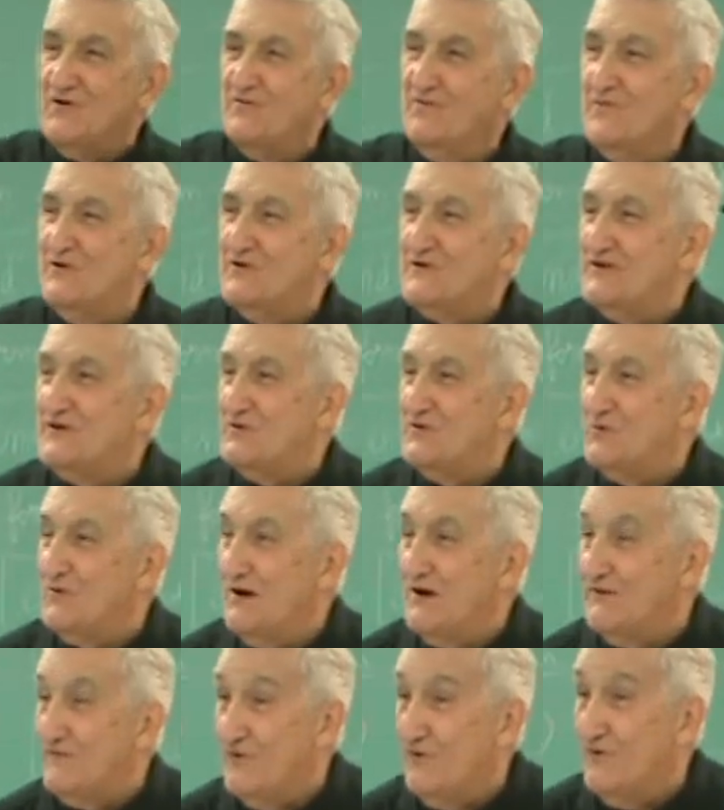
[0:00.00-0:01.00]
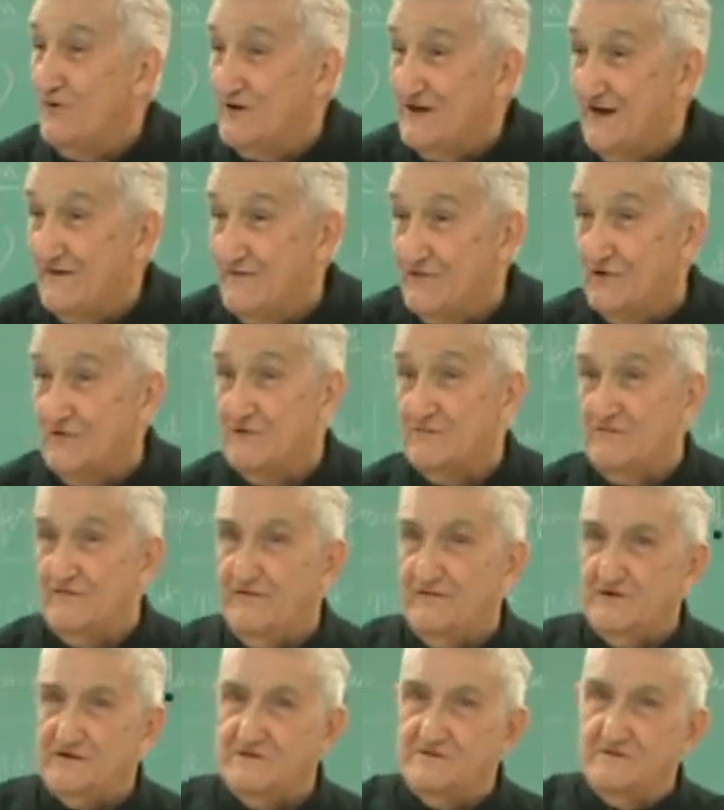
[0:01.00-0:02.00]
of money you have. Oh, you have a good
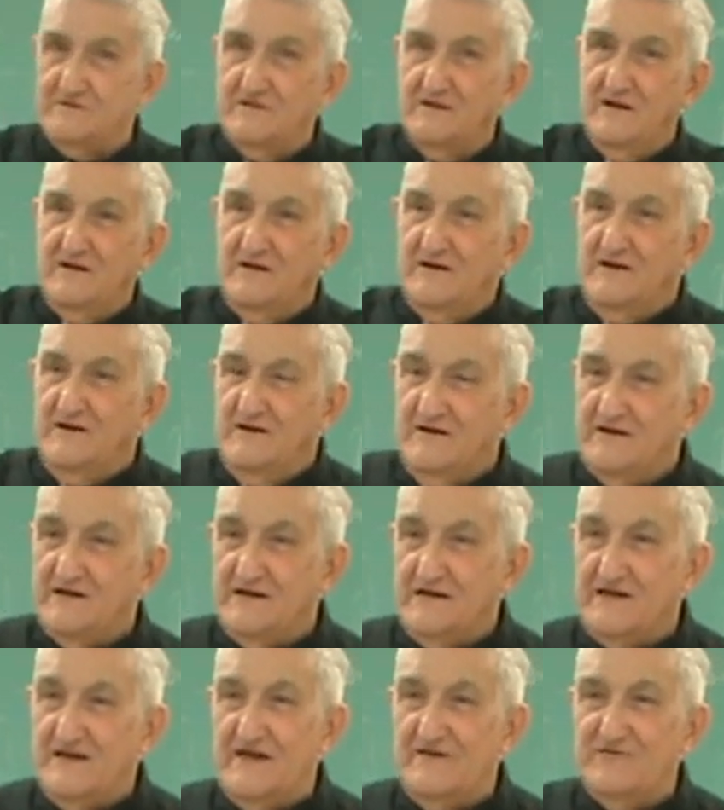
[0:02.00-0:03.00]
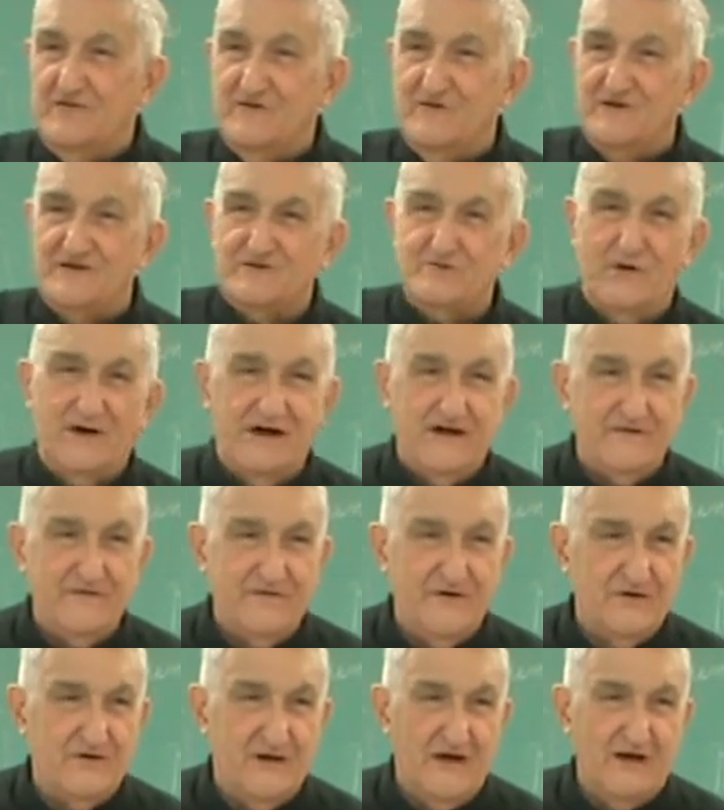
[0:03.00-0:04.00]
fortune. He gave to his wife,
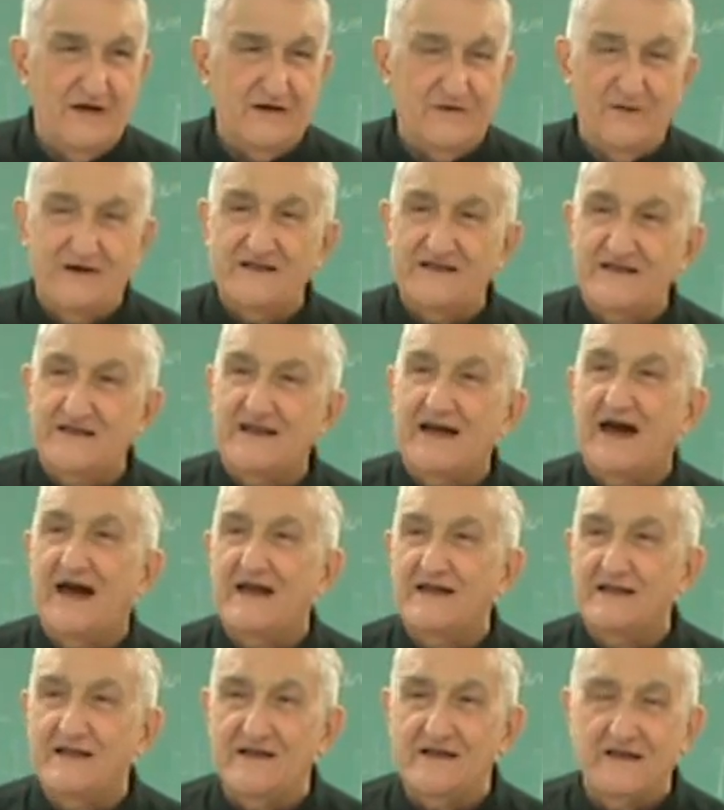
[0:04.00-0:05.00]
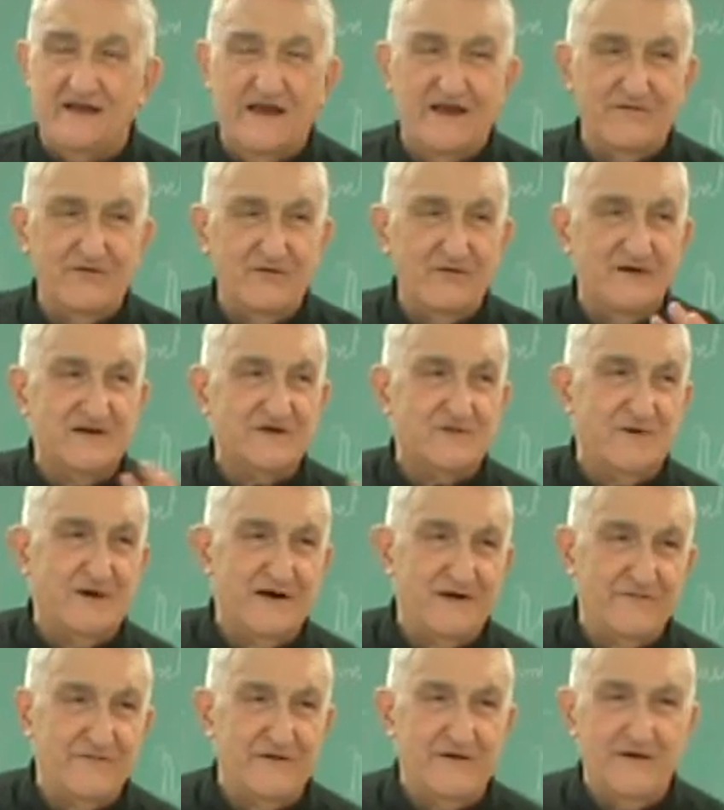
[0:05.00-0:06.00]
when he died, he gave to his
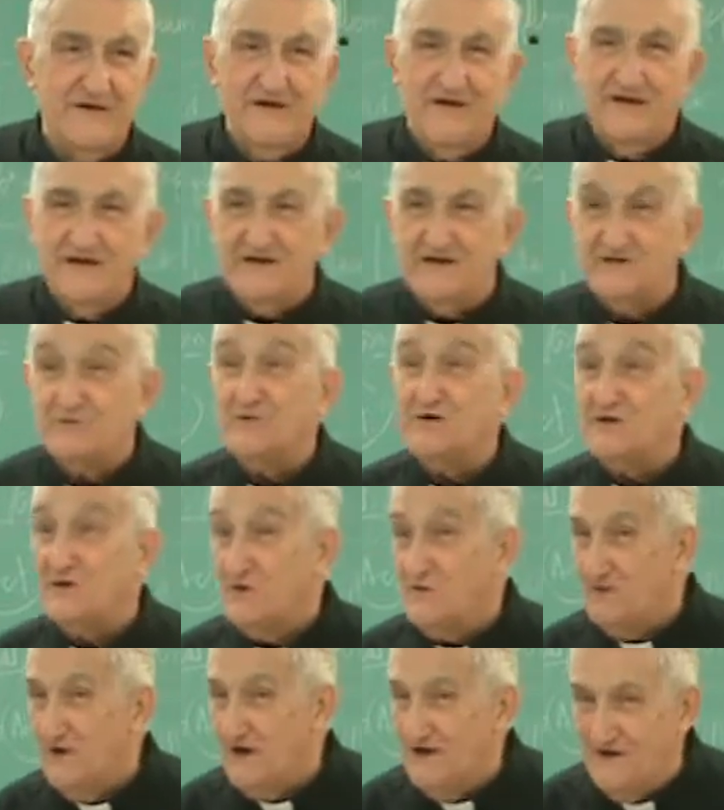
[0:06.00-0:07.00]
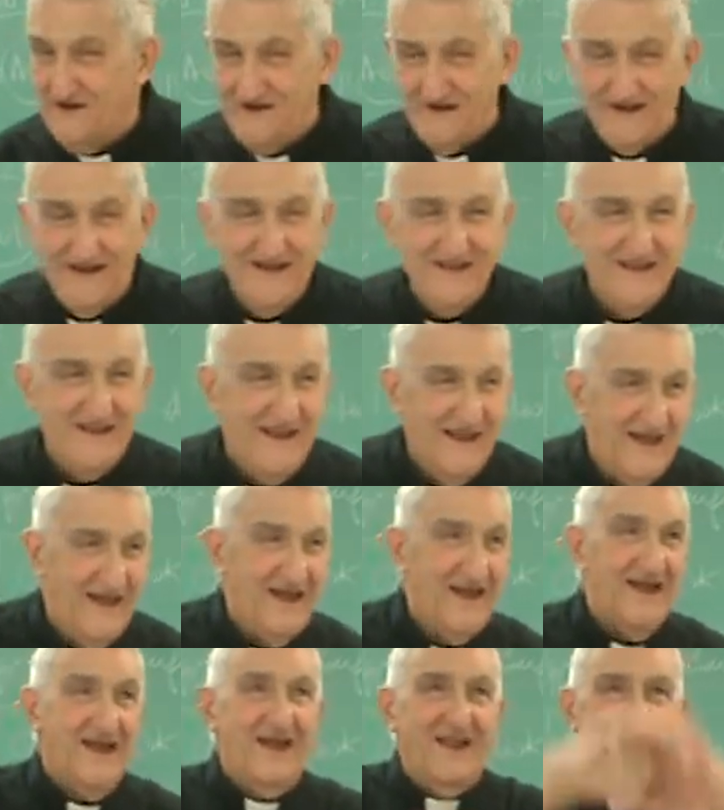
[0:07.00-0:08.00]
wife, his widow,
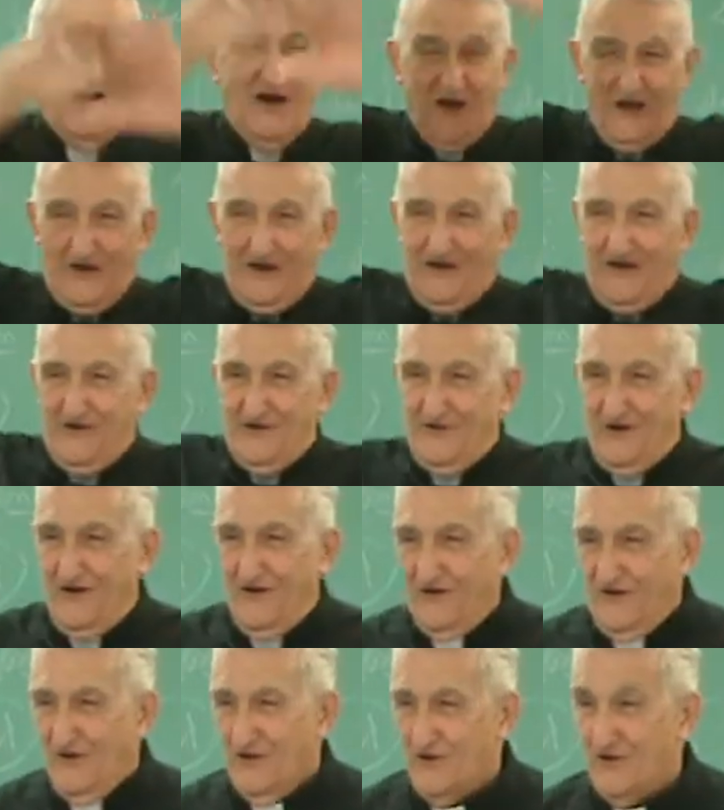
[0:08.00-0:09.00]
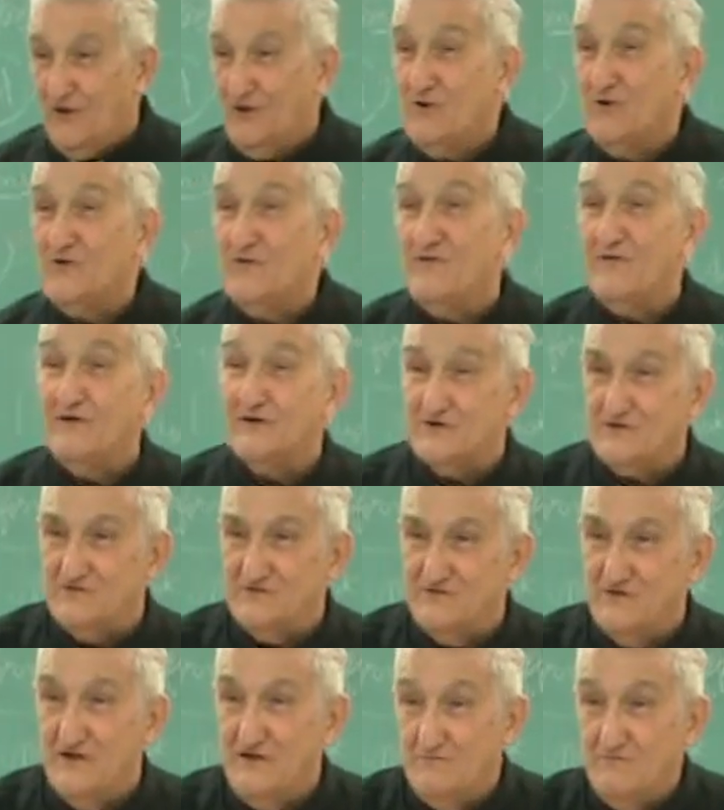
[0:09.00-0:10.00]
a good
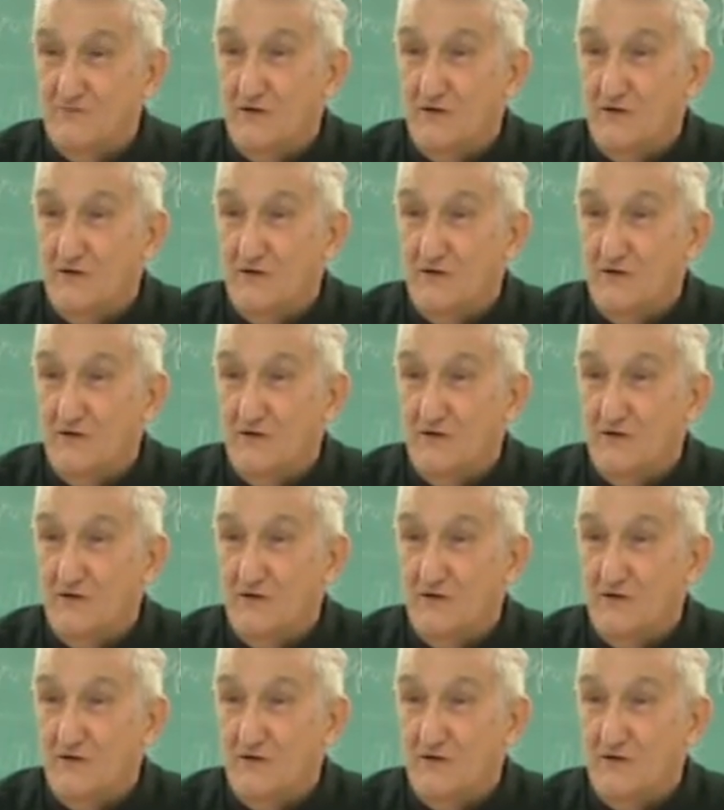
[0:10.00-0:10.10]
fortune, a